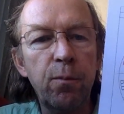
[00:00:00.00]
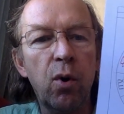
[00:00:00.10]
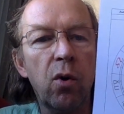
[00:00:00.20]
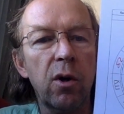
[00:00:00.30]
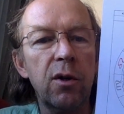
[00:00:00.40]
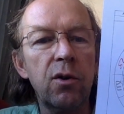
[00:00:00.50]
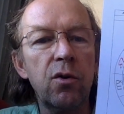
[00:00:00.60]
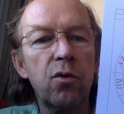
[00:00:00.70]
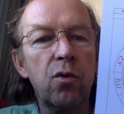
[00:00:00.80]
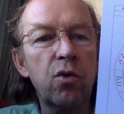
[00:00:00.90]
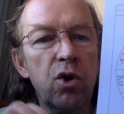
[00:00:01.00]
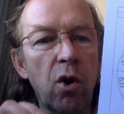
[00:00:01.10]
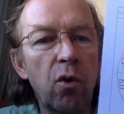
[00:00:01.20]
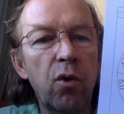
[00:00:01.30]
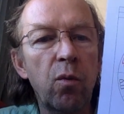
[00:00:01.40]
point to
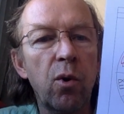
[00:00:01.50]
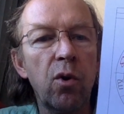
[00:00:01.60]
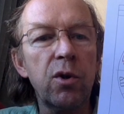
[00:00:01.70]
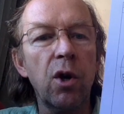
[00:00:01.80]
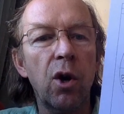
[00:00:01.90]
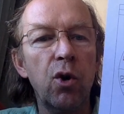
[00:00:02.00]
show the world